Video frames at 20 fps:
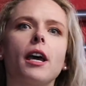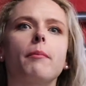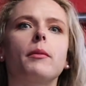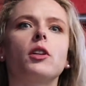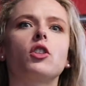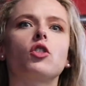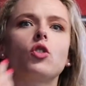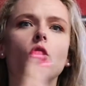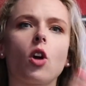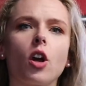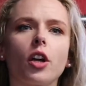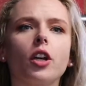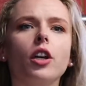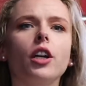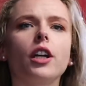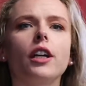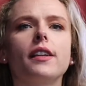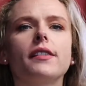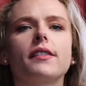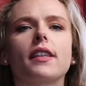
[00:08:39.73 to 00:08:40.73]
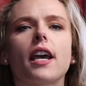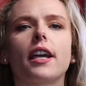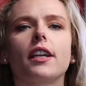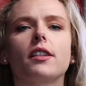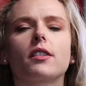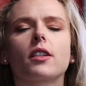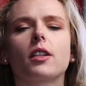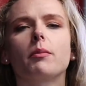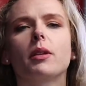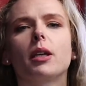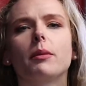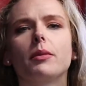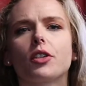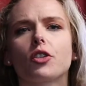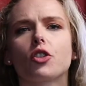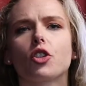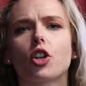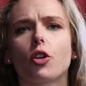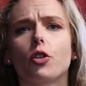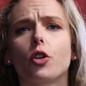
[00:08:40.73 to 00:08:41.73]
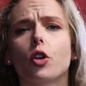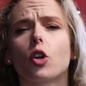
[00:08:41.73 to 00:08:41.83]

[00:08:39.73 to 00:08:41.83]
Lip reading: that much darker is that it's gonna be able to show